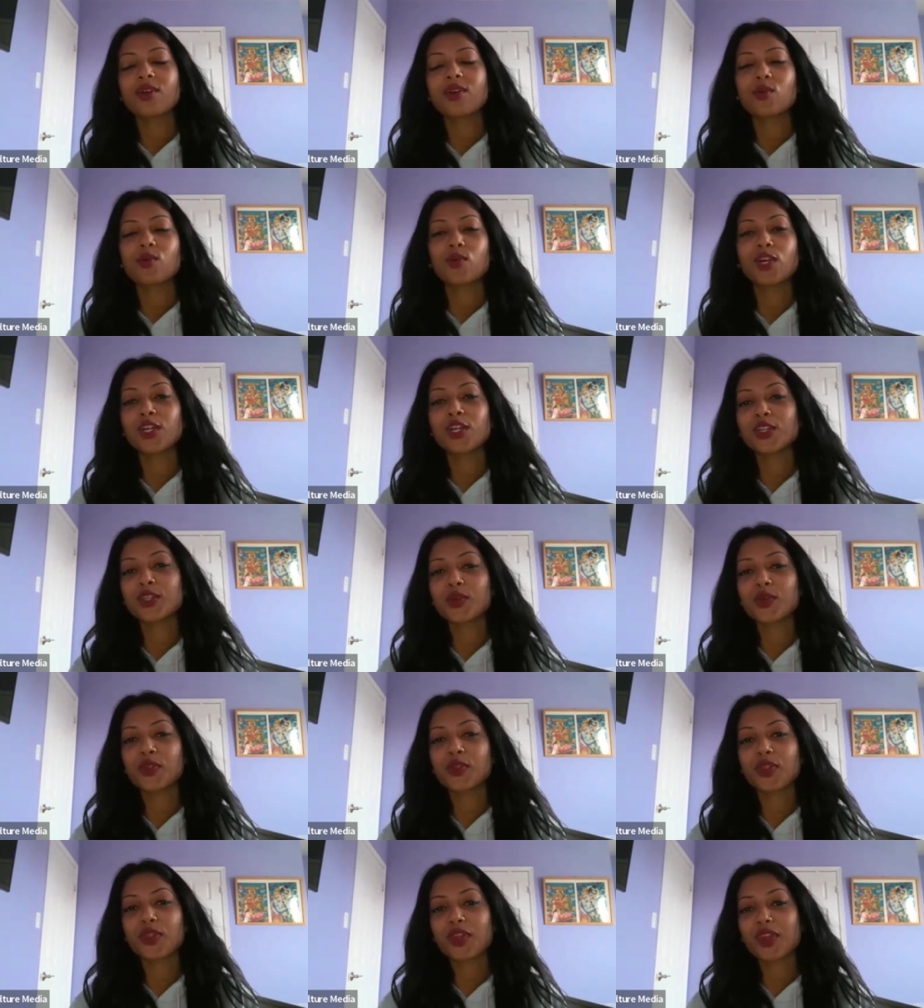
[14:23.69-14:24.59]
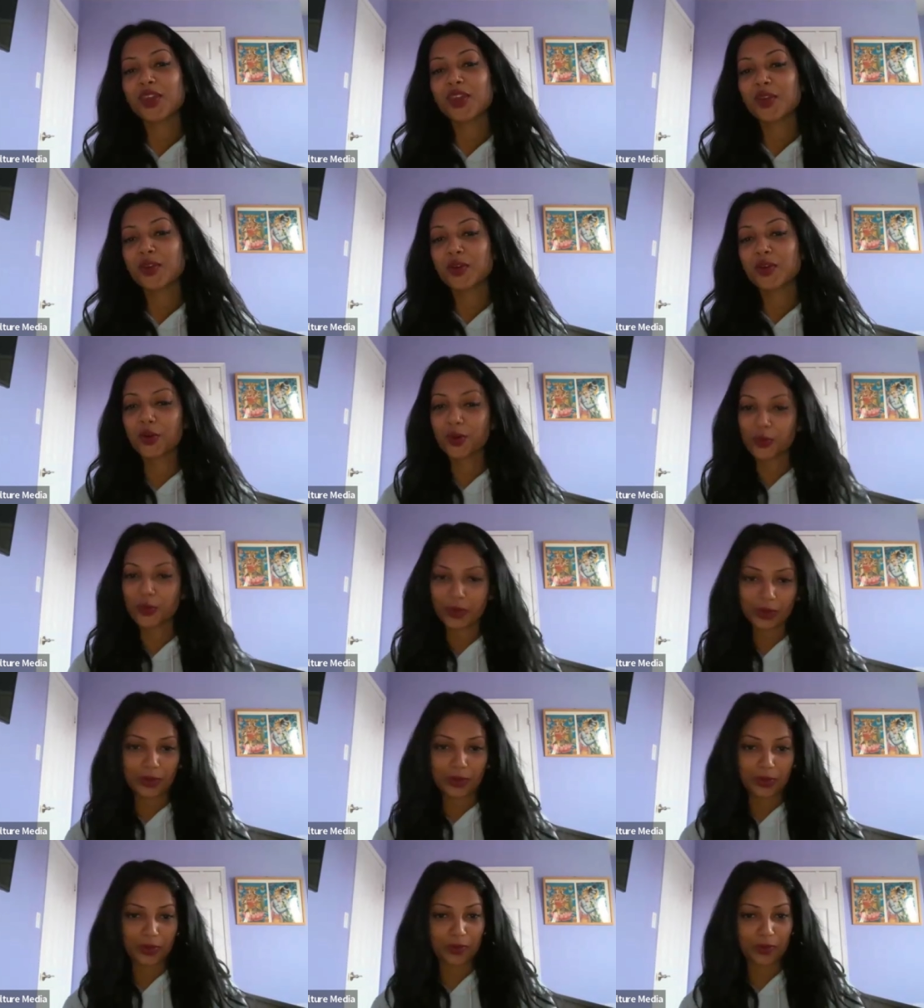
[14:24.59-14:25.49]
where do you think your
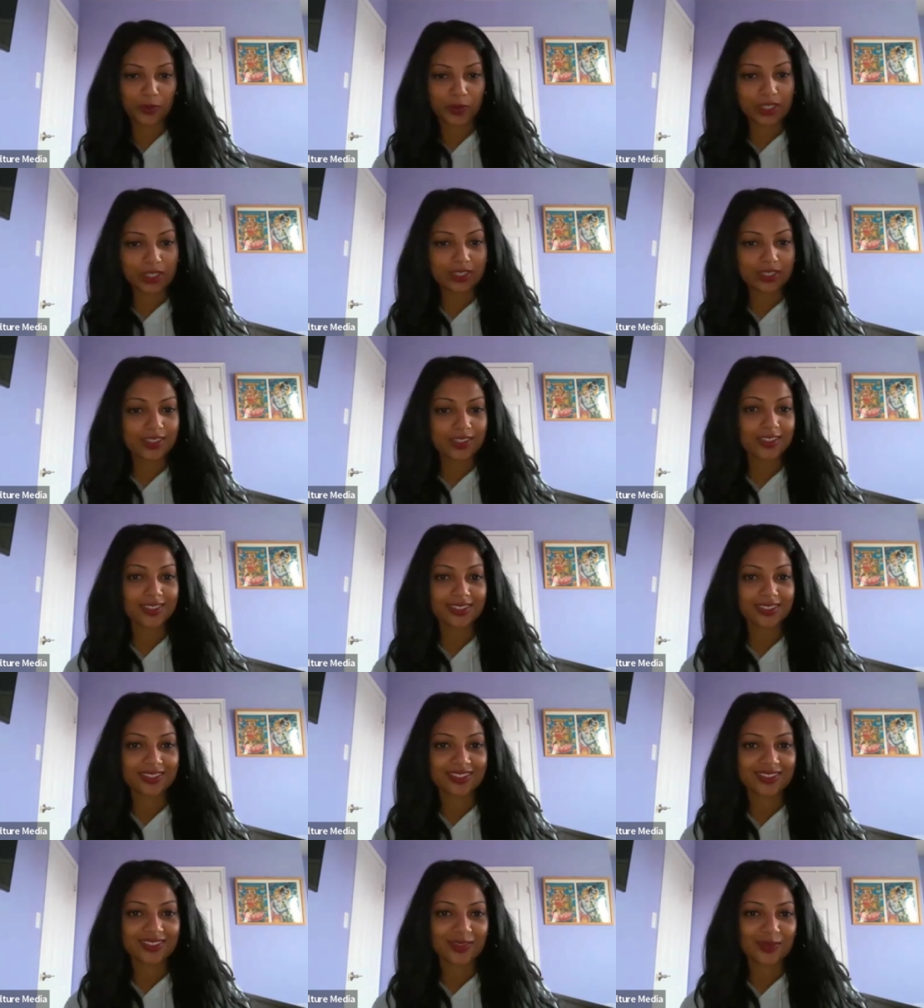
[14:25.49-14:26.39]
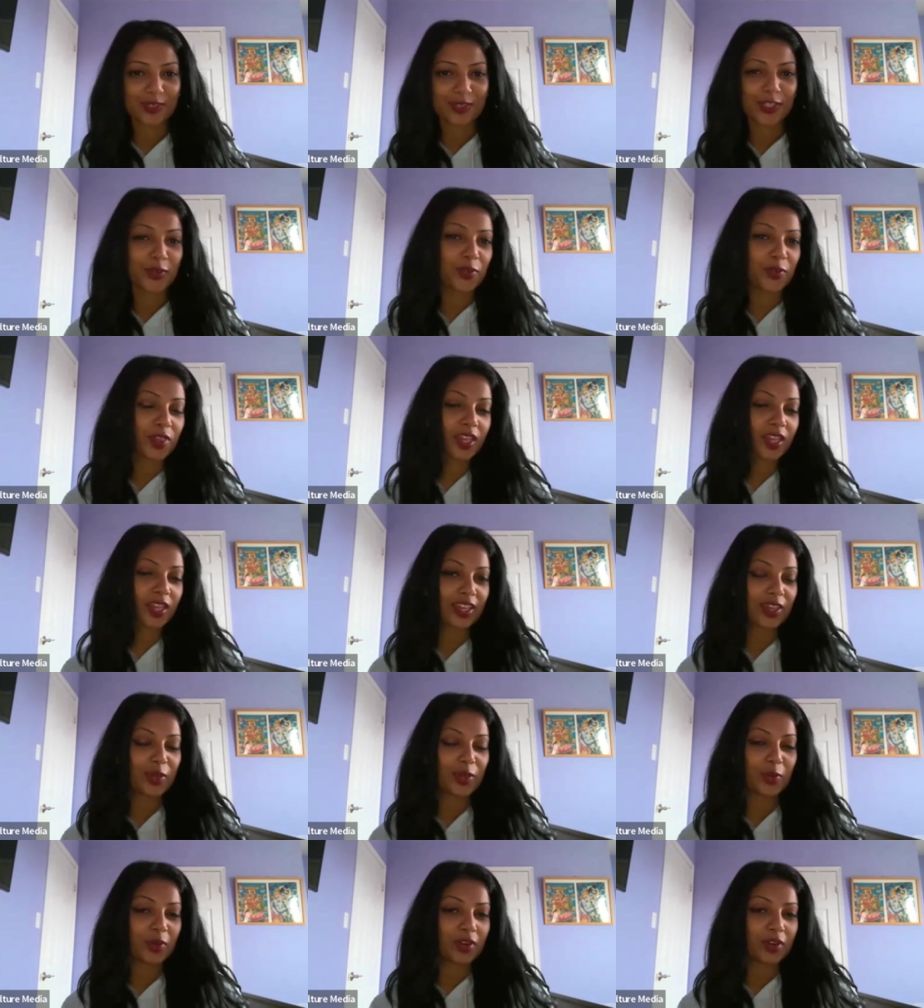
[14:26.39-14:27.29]
career would have went? What do you
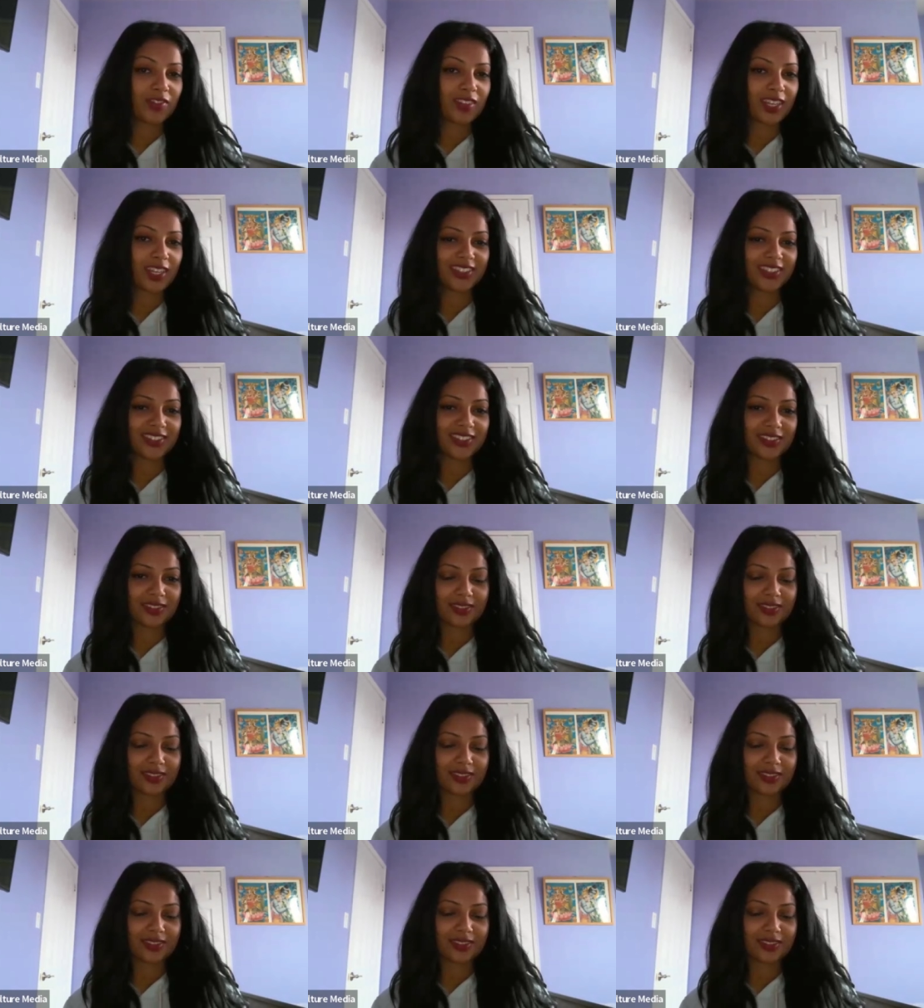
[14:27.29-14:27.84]
think you would have done?